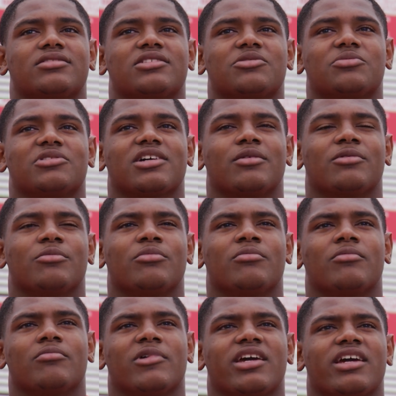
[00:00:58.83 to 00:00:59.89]
just
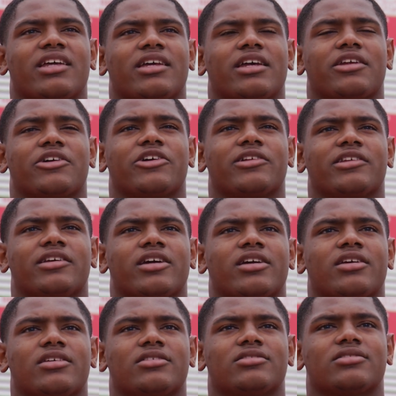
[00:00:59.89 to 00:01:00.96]
become a man at an early
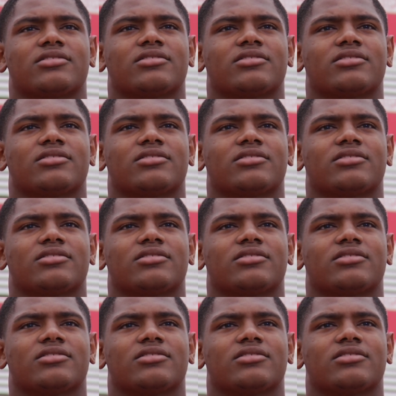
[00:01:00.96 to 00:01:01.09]
age.